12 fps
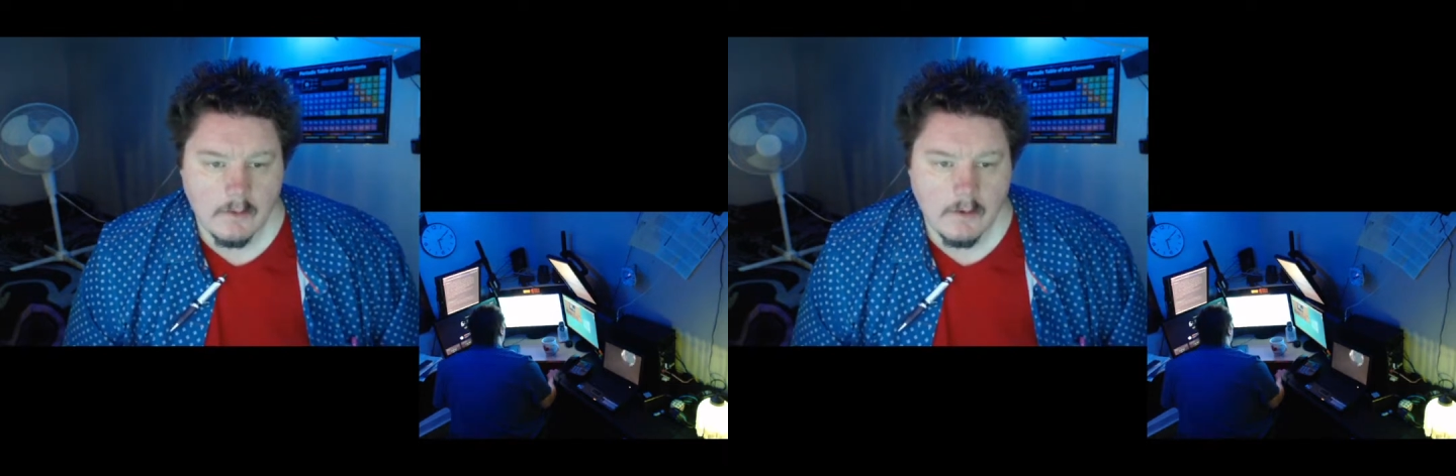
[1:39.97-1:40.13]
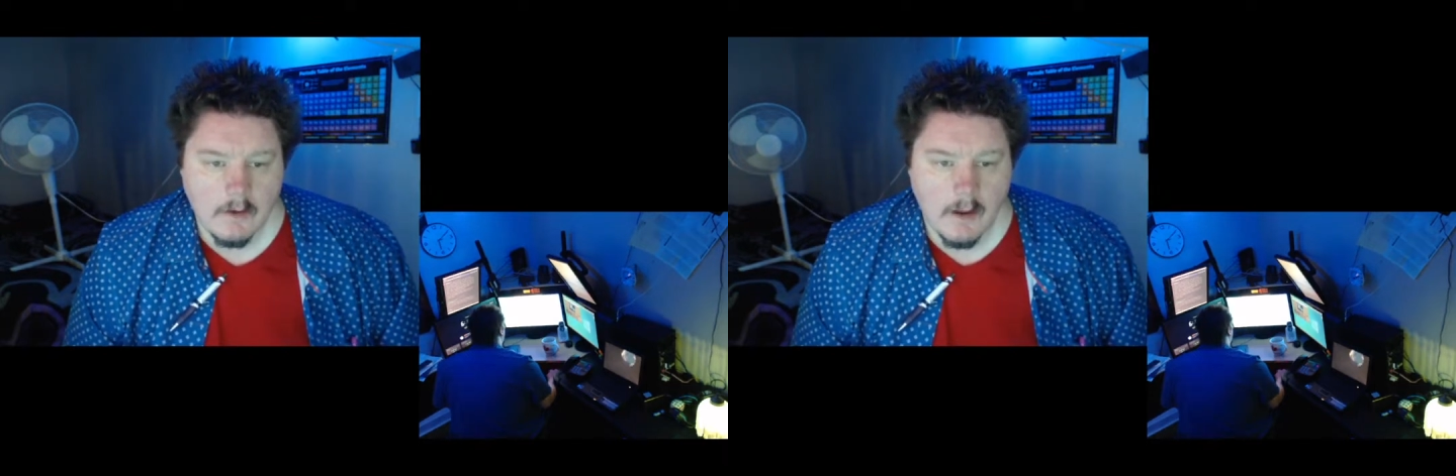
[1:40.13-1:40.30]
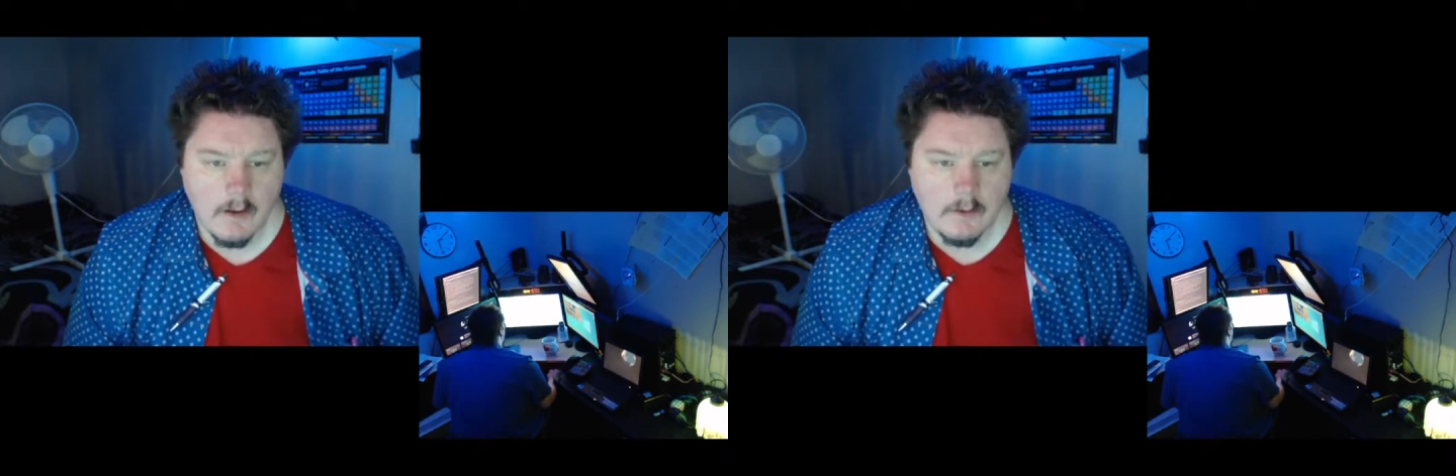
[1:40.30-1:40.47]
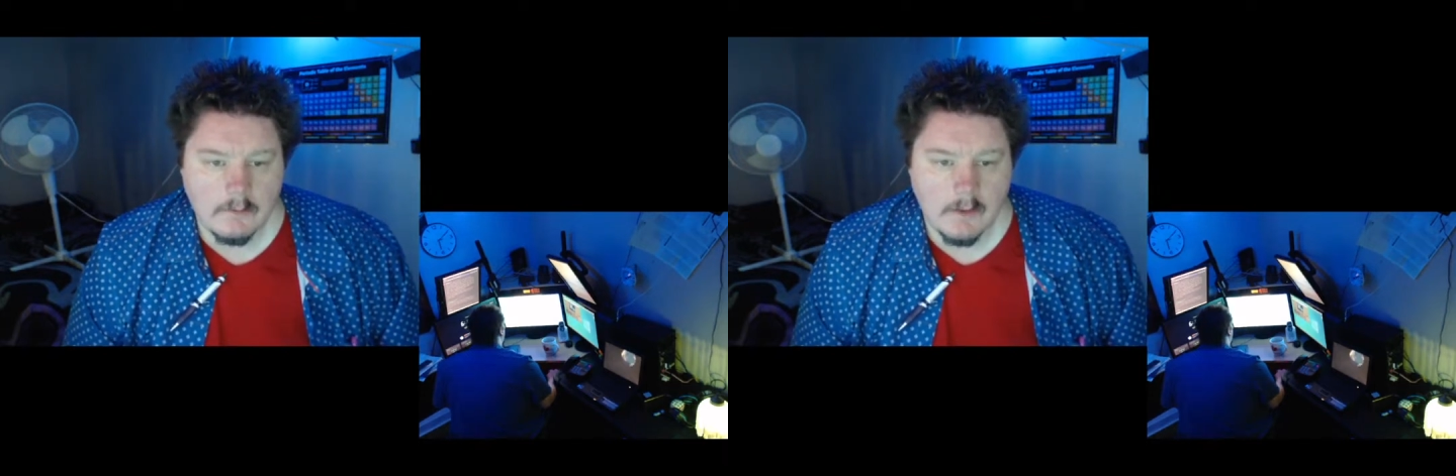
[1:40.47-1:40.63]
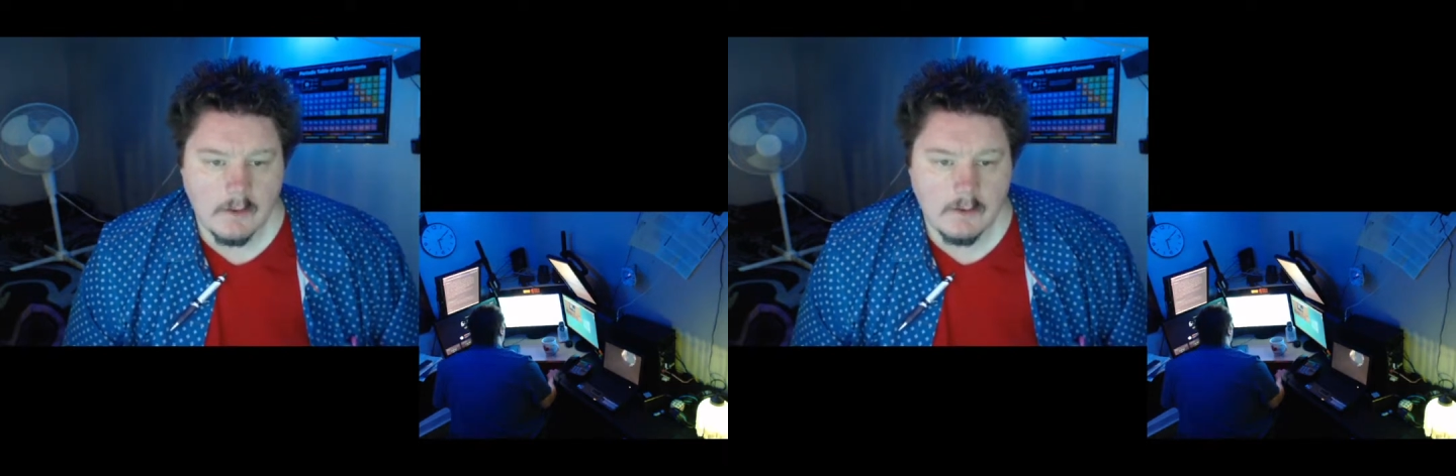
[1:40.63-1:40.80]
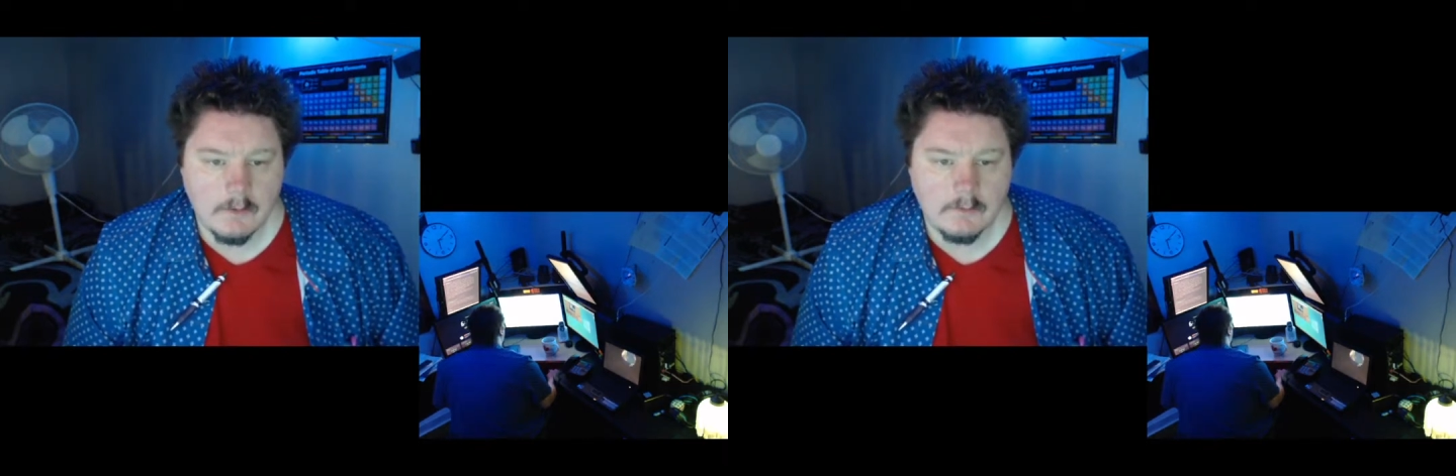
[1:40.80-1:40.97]
And
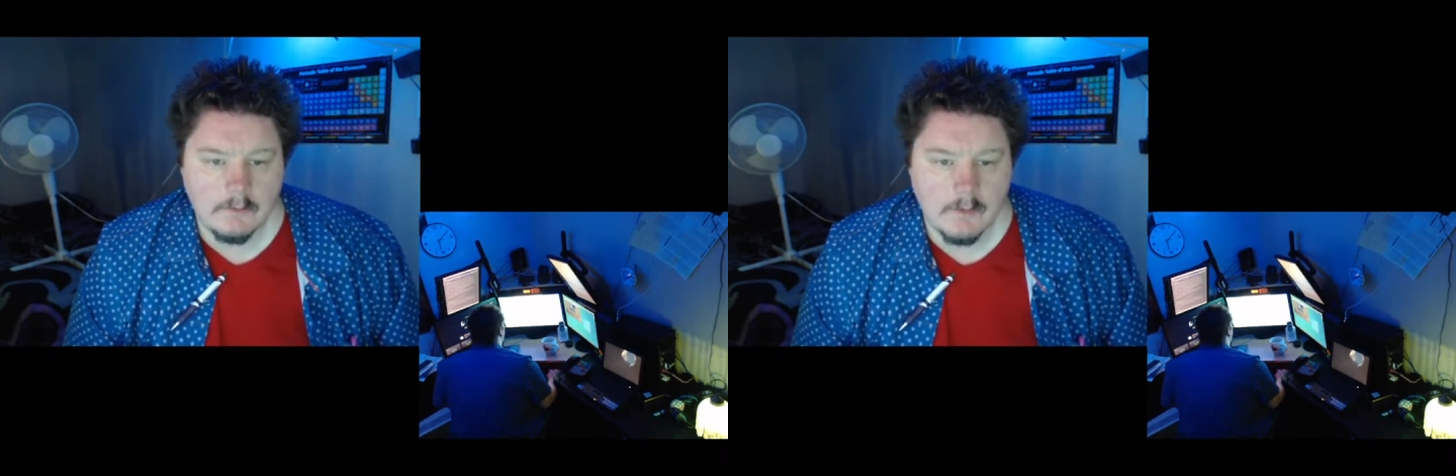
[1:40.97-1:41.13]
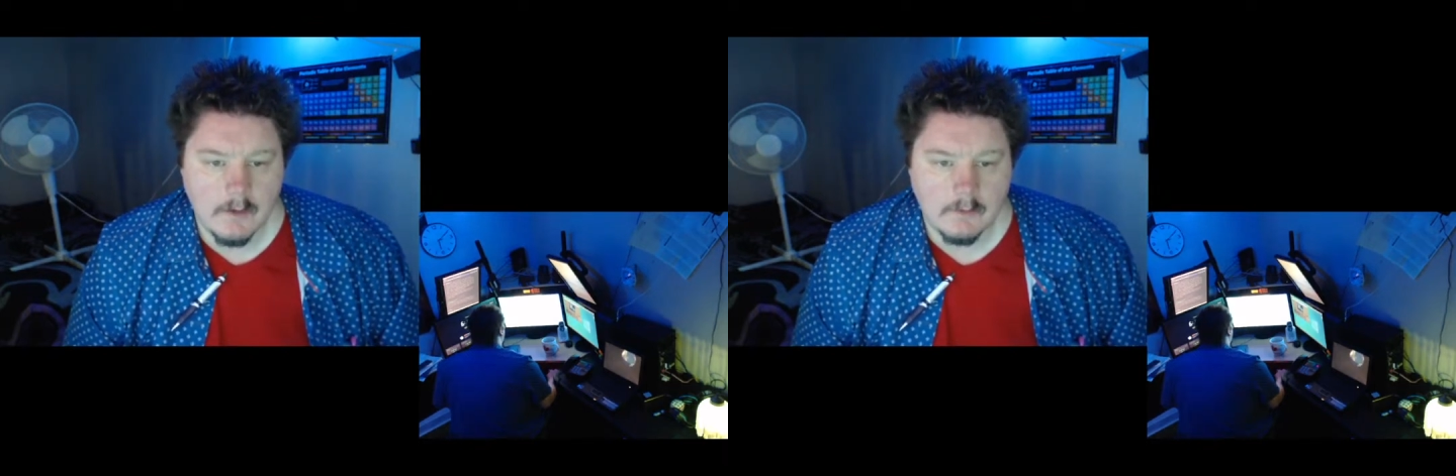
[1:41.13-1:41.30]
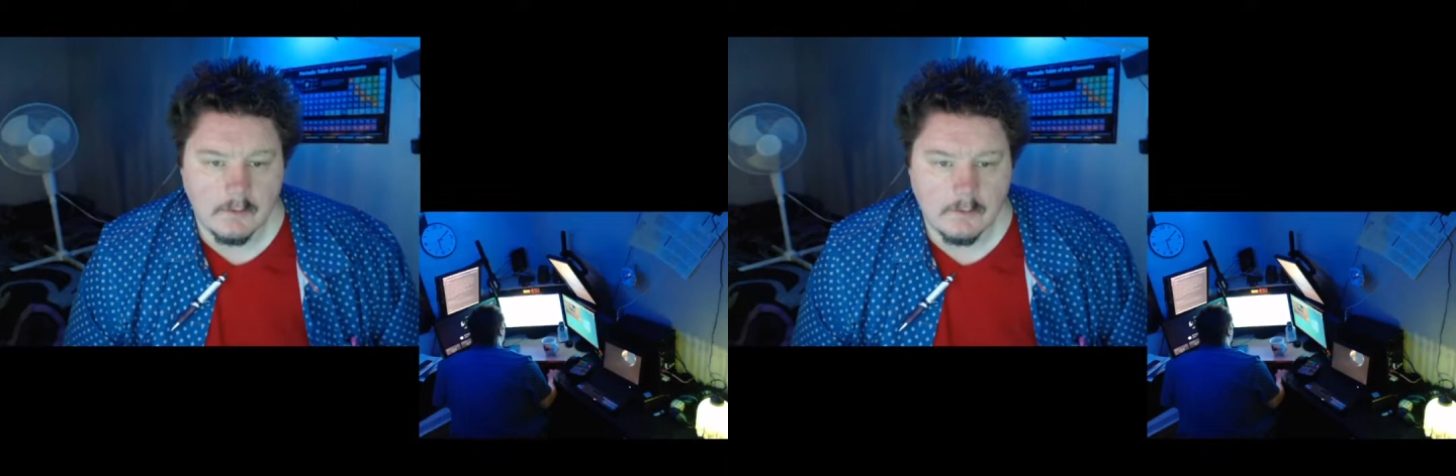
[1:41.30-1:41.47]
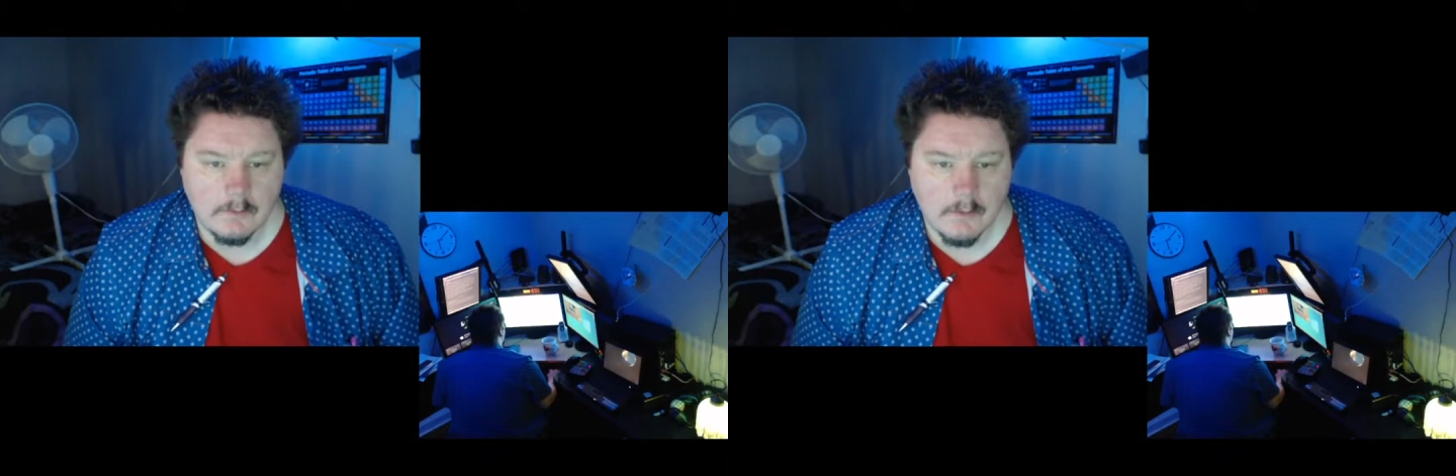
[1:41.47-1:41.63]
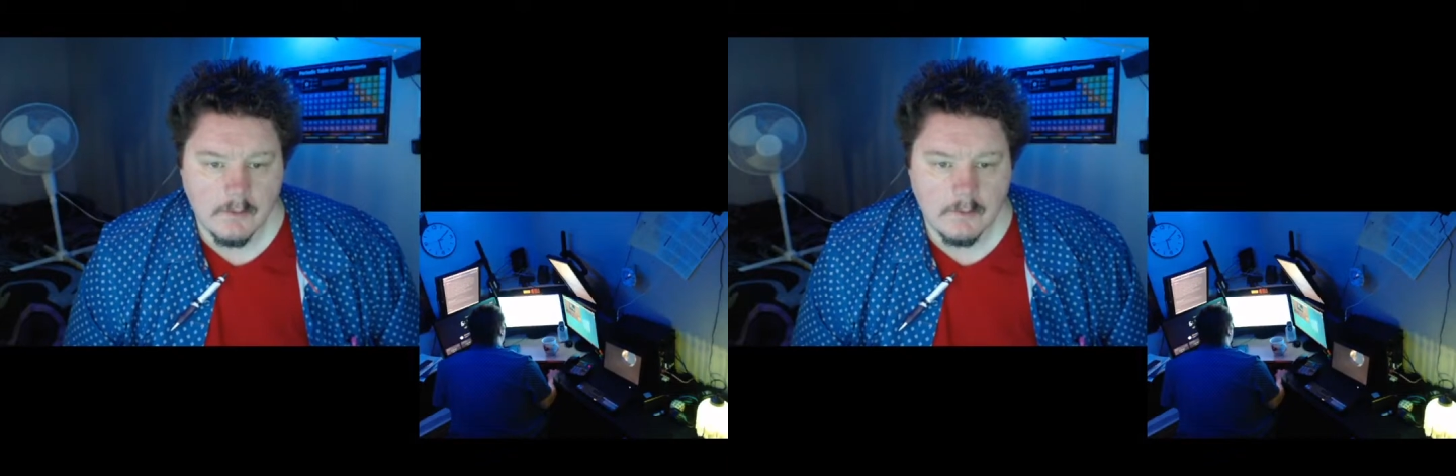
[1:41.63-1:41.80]
these studies